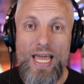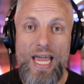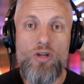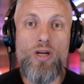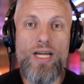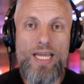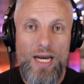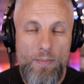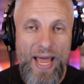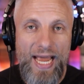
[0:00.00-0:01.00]
and you can get
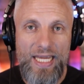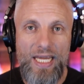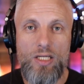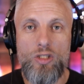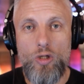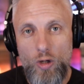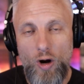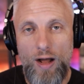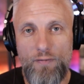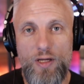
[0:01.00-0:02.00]
them back in to your
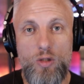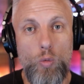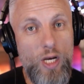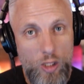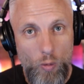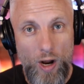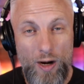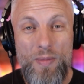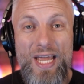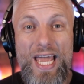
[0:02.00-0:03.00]
office when you want
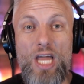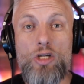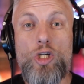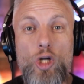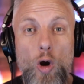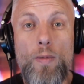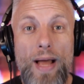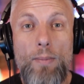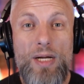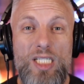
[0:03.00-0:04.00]
them and show them
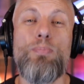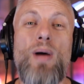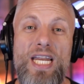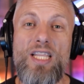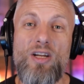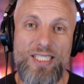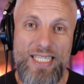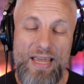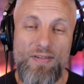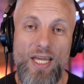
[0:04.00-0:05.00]
how much money they're
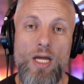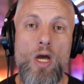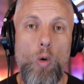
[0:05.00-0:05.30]
saving